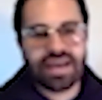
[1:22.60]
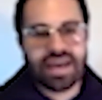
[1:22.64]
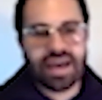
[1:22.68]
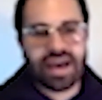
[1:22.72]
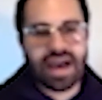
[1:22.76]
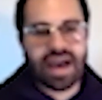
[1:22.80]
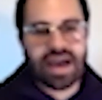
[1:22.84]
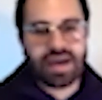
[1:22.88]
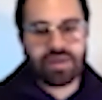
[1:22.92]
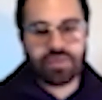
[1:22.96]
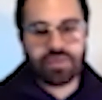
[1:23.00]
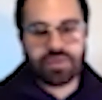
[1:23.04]

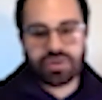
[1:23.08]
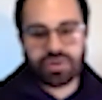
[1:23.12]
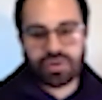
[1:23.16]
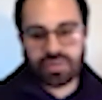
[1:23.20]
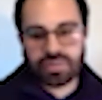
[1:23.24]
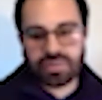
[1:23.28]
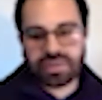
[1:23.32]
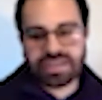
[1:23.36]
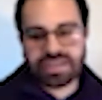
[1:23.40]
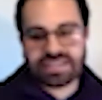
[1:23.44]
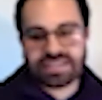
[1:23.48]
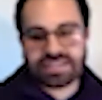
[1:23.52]
I would
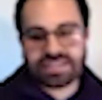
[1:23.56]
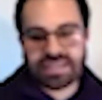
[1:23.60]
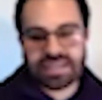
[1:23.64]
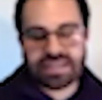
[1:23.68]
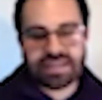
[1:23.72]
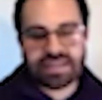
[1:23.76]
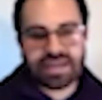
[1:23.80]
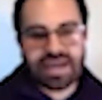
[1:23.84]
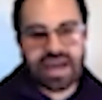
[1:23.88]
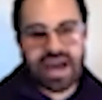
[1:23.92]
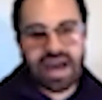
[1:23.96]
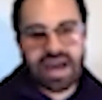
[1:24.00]
normally see
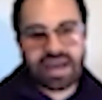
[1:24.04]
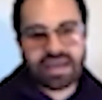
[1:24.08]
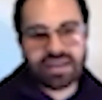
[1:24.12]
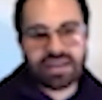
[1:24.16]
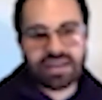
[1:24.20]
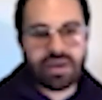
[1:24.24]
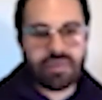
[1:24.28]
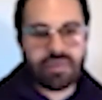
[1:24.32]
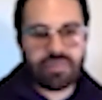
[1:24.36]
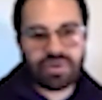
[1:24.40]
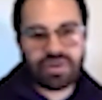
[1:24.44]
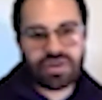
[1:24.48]
the high
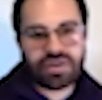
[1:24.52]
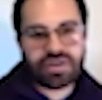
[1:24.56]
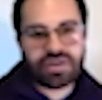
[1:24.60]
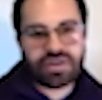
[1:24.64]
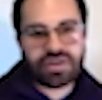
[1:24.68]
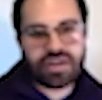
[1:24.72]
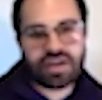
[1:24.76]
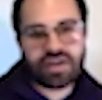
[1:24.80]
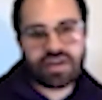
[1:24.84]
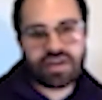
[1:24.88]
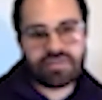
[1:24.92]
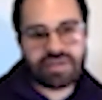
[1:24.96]

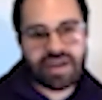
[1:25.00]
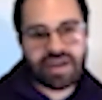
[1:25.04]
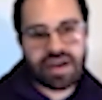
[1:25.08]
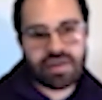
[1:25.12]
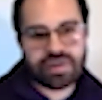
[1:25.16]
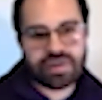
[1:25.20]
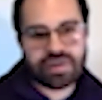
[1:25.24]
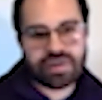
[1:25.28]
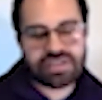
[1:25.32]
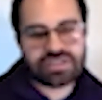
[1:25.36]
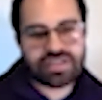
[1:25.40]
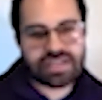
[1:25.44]
number of how
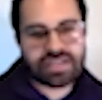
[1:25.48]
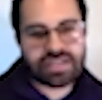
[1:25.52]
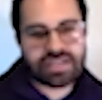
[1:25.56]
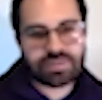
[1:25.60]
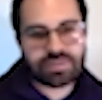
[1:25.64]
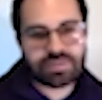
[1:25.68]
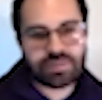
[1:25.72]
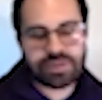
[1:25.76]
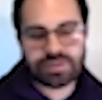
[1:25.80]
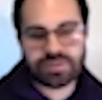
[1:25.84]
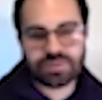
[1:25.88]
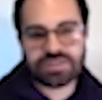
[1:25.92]
much
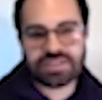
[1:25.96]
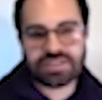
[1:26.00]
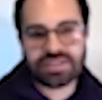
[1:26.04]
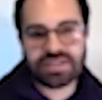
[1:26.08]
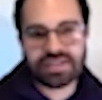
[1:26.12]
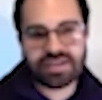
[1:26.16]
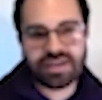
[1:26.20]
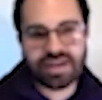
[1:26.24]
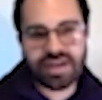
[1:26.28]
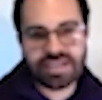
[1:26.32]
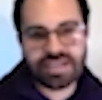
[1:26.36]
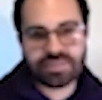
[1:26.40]
textbooks was going
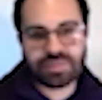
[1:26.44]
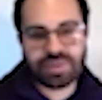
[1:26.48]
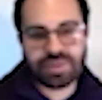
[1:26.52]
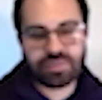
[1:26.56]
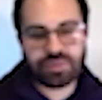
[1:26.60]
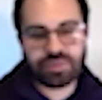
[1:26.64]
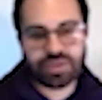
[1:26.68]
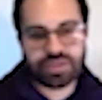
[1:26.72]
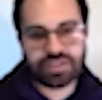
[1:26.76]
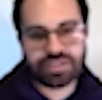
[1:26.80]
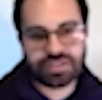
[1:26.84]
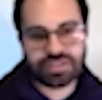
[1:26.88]
to cost me
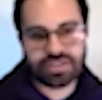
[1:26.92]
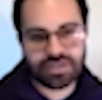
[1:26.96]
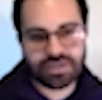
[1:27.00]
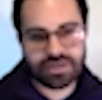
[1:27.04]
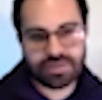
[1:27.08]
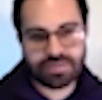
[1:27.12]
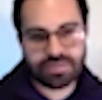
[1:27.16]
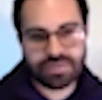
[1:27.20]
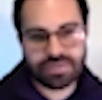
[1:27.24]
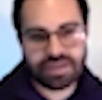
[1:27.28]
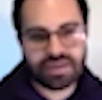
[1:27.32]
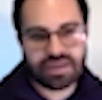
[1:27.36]
per
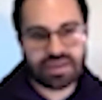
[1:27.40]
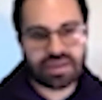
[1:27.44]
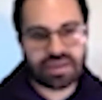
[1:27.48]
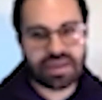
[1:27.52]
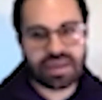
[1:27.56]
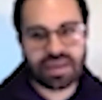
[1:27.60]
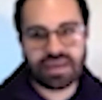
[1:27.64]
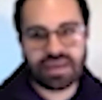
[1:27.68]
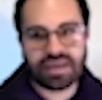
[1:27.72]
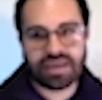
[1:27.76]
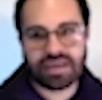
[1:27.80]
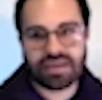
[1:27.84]
term.
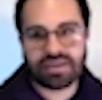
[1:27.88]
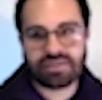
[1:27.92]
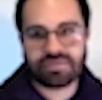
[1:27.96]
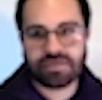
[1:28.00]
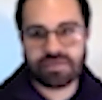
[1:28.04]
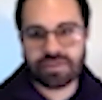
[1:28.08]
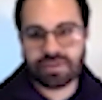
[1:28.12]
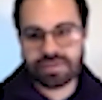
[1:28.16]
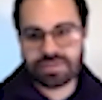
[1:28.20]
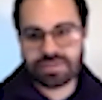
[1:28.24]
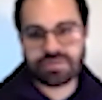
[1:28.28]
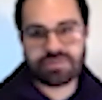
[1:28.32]
And for
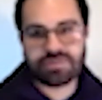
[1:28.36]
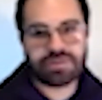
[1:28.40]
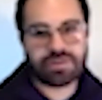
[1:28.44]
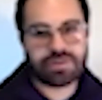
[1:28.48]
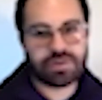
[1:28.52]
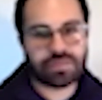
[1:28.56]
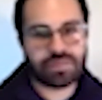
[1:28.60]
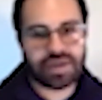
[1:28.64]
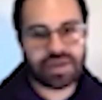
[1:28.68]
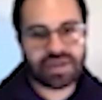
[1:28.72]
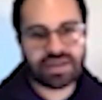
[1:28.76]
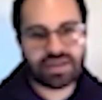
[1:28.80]
those of you
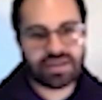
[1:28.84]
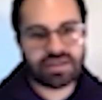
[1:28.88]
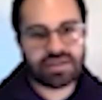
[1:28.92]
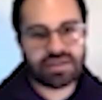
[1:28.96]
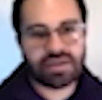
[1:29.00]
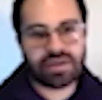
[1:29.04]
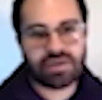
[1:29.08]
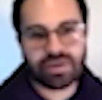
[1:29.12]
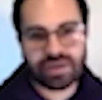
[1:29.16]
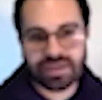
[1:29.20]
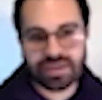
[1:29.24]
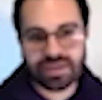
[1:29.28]
who might not
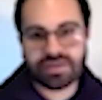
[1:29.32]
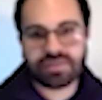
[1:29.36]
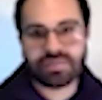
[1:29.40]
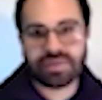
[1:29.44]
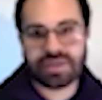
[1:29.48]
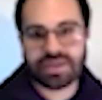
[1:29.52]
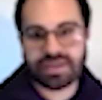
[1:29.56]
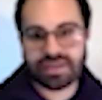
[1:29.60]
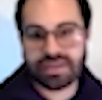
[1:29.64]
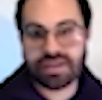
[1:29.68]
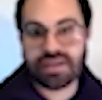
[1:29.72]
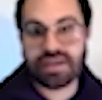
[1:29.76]
know, it can
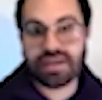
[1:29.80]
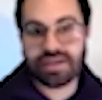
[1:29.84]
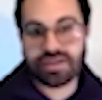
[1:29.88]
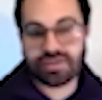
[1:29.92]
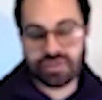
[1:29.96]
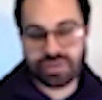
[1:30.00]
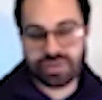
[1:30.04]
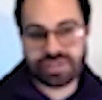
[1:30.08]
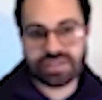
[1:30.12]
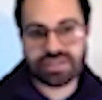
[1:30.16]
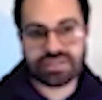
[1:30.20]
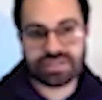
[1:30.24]
be in the
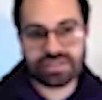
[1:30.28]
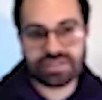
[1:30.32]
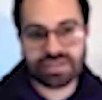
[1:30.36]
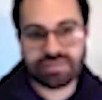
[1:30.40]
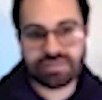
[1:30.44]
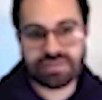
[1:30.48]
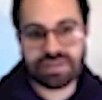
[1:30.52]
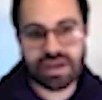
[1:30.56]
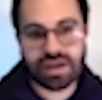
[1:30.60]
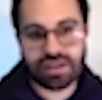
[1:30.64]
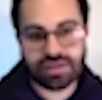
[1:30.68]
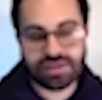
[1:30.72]
hundreds of
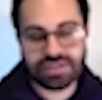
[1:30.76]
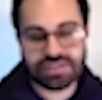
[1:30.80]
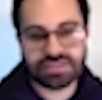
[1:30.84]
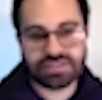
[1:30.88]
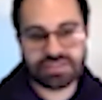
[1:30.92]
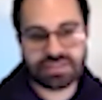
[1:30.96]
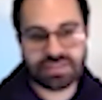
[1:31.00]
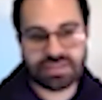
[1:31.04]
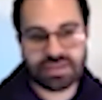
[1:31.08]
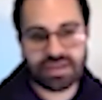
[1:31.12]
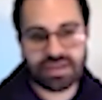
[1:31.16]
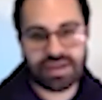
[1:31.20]
dollars
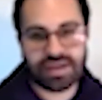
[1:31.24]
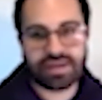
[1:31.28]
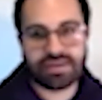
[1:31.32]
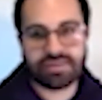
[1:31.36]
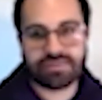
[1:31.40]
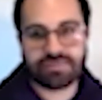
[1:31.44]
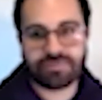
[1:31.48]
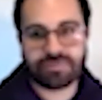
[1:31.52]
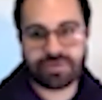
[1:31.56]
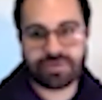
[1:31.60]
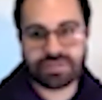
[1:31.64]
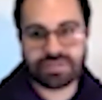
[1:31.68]

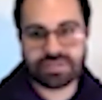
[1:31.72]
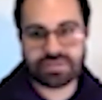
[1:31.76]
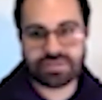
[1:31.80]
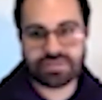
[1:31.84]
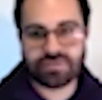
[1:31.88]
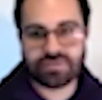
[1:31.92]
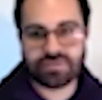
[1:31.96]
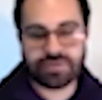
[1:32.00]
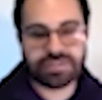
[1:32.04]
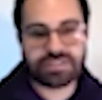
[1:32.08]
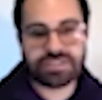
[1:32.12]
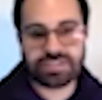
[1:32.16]

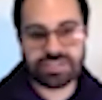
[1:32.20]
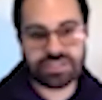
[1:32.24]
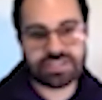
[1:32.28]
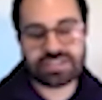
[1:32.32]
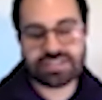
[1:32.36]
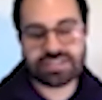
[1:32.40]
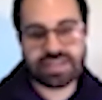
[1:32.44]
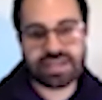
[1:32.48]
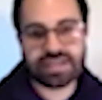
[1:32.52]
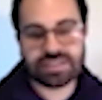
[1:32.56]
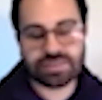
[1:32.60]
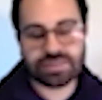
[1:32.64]
for just
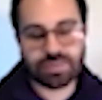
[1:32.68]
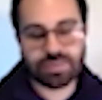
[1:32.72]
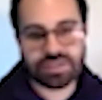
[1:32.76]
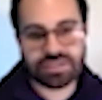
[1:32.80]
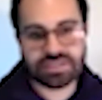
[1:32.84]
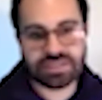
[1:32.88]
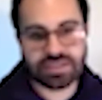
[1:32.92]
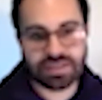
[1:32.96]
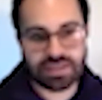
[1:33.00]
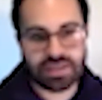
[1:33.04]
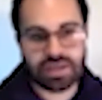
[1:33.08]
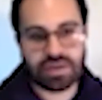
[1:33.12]

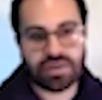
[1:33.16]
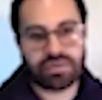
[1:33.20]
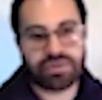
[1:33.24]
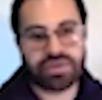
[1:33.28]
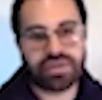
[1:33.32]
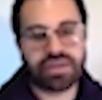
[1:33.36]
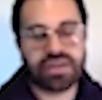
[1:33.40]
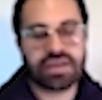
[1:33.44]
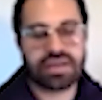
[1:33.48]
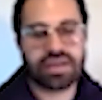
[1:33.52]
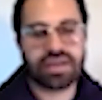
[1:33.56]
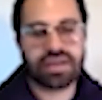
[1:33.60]
textbooks
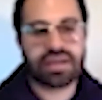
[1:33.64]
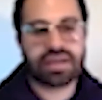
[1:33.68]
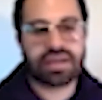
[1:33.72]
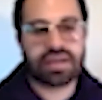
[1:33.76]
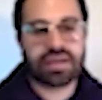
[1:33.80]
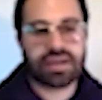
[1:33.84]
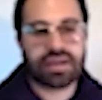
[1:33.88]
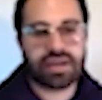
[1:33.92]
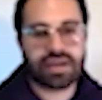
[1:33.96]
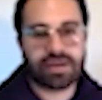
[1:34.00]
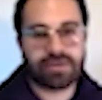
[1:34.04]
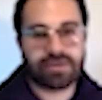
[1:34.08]
alone
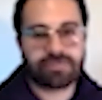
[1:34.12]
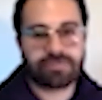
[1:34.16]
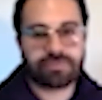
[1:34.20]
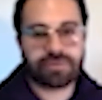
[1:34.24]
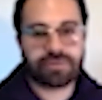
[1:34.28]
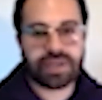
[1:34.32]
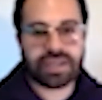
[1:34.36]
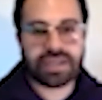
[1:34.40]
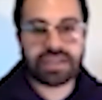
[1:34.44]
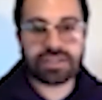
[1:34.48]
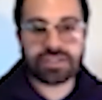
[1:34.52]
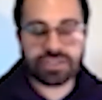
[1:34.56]

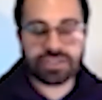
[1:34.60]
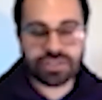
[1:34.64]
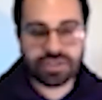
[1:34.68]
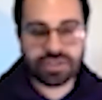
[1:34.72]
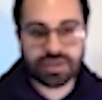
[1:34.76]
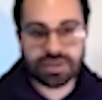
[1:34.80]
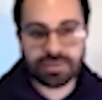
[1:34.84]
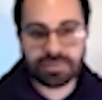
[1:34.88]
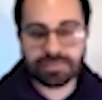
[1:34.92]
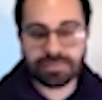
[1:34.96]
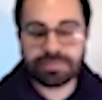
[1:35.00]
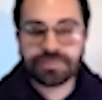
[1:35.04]
for each
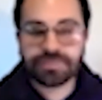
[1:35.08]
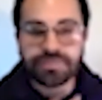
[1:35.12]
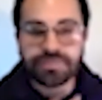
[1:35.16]
term.